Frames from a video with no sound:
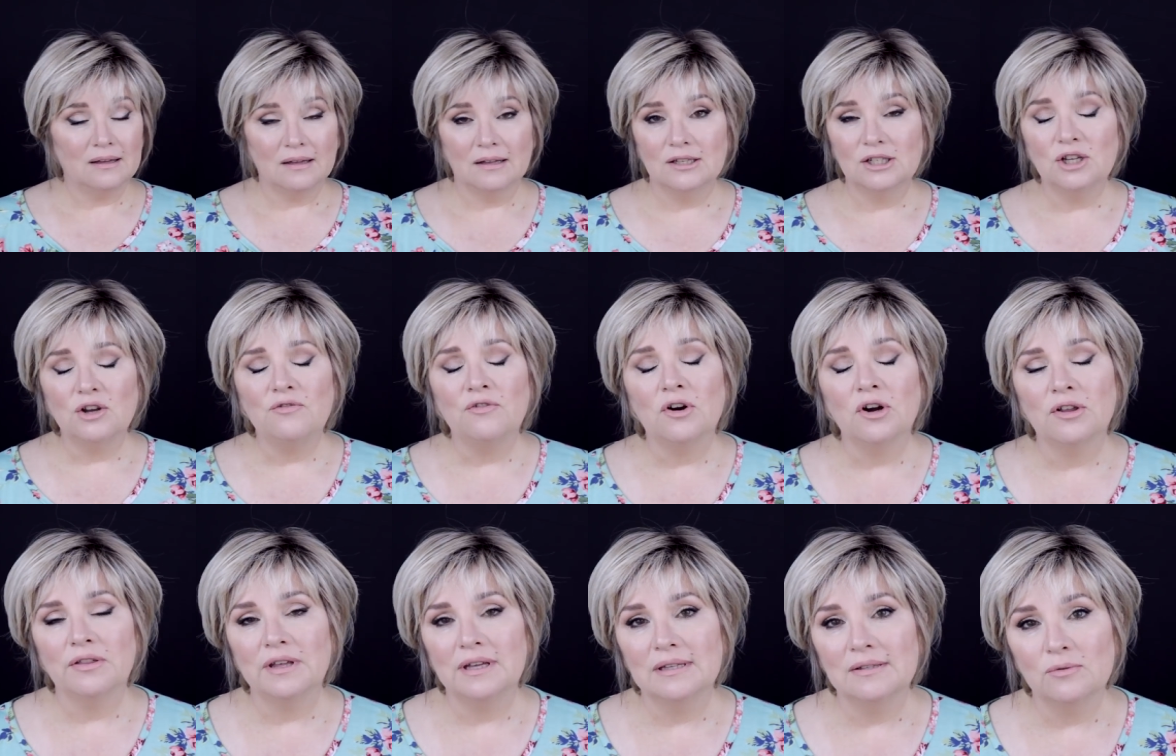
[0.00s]
So
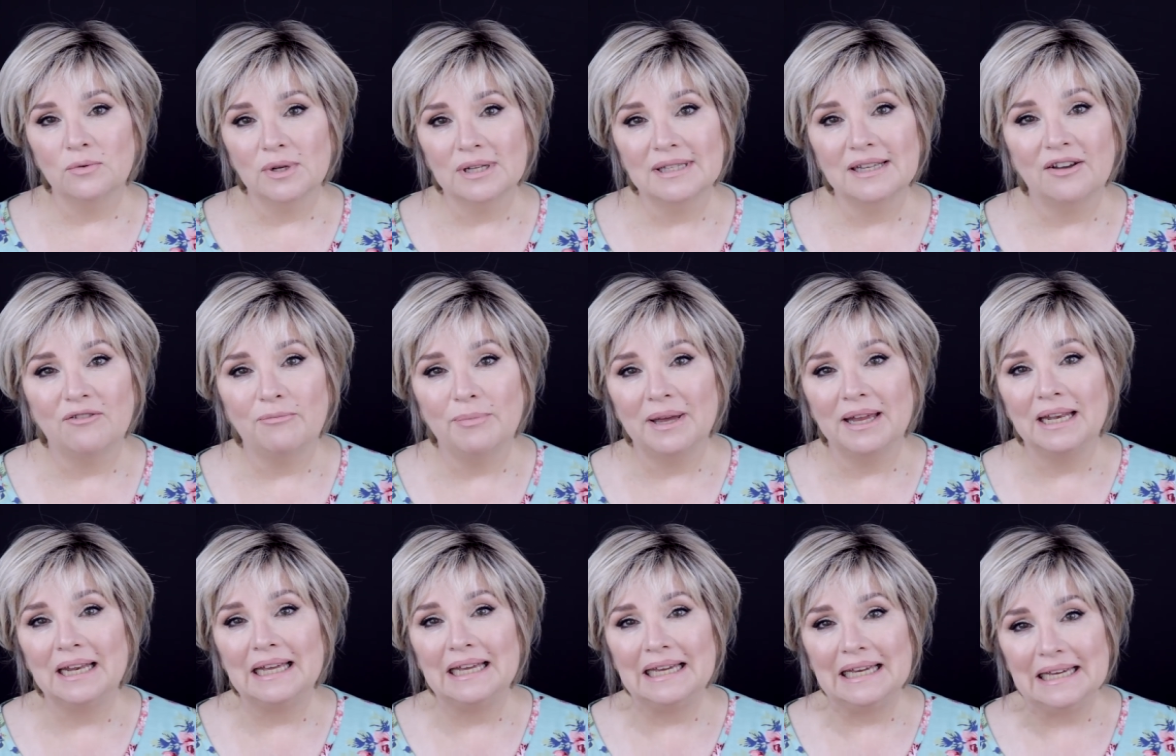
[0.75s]
far these wigs have
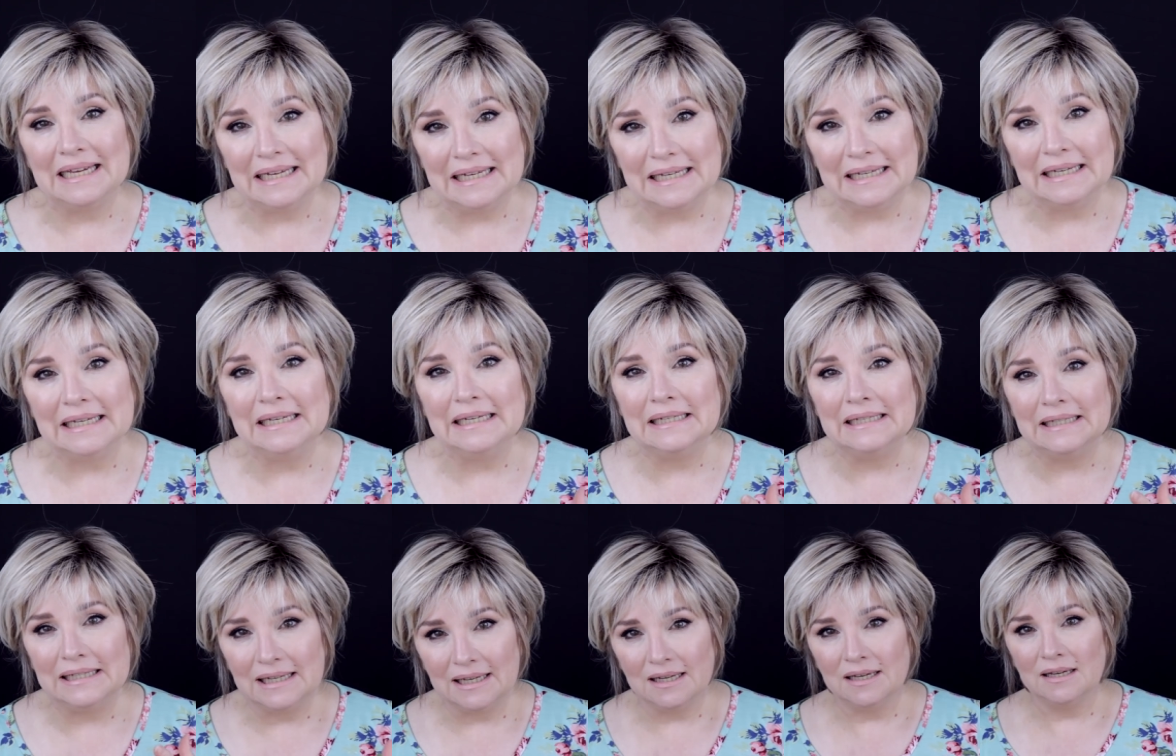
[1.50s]
been
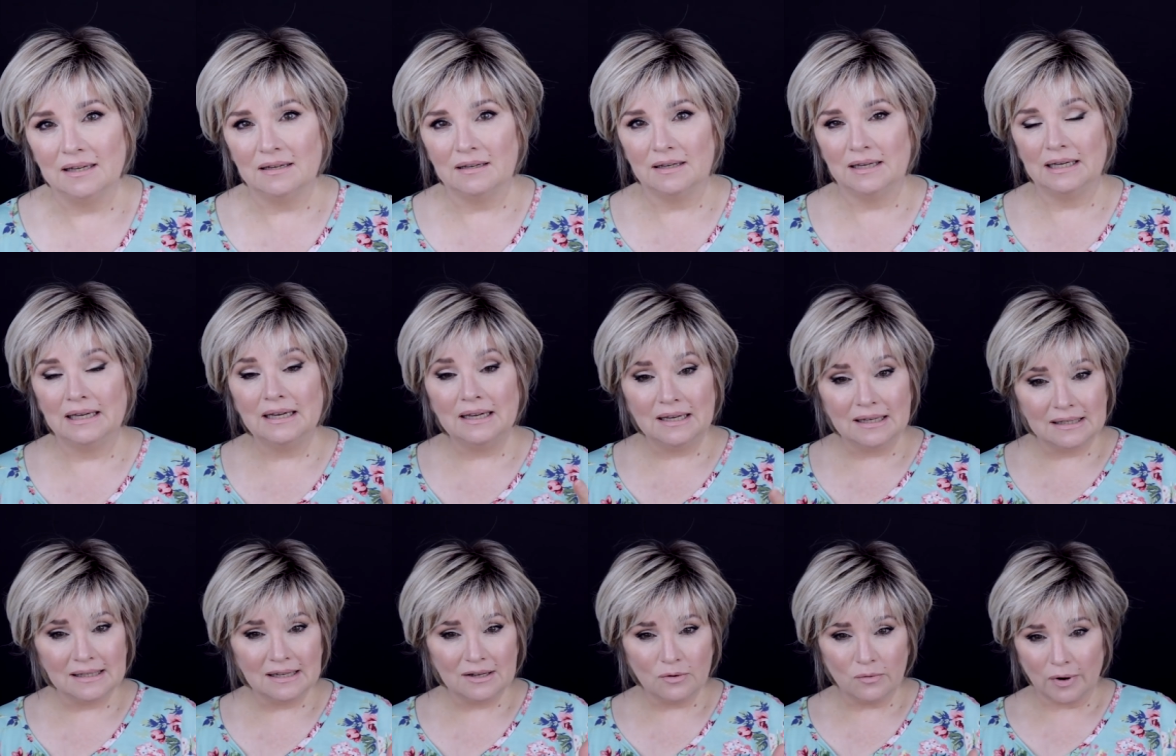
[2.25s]
easy,
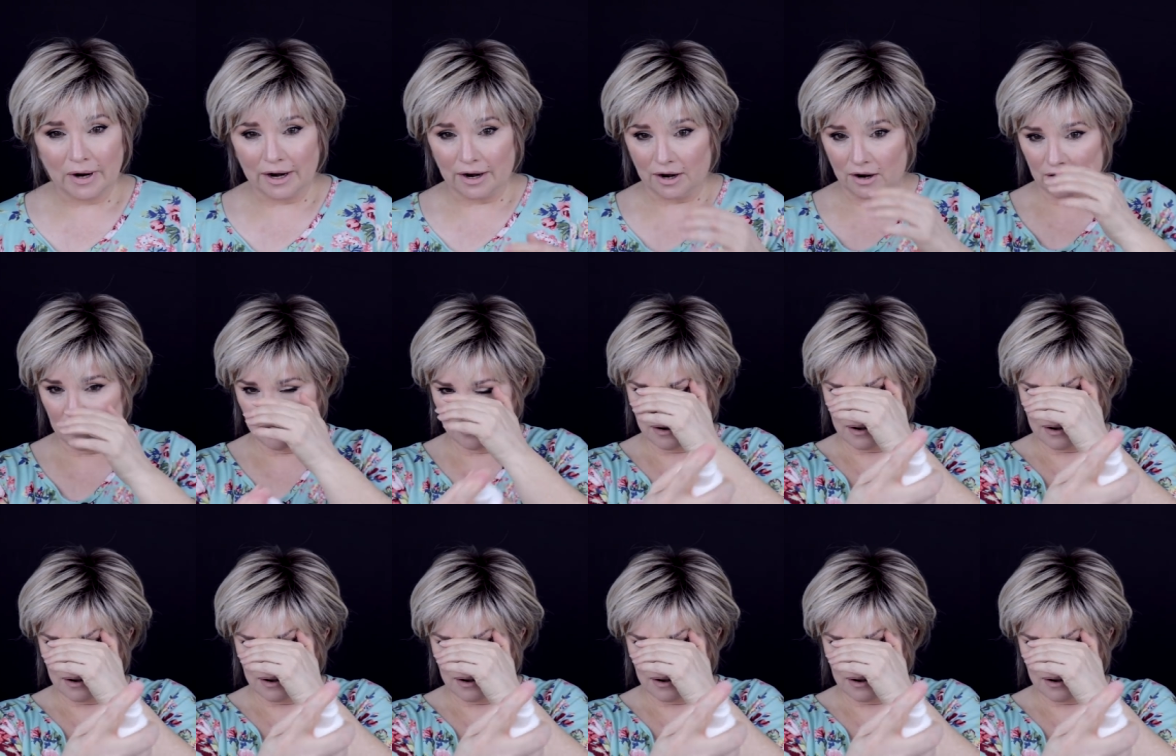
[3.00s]
easy wear.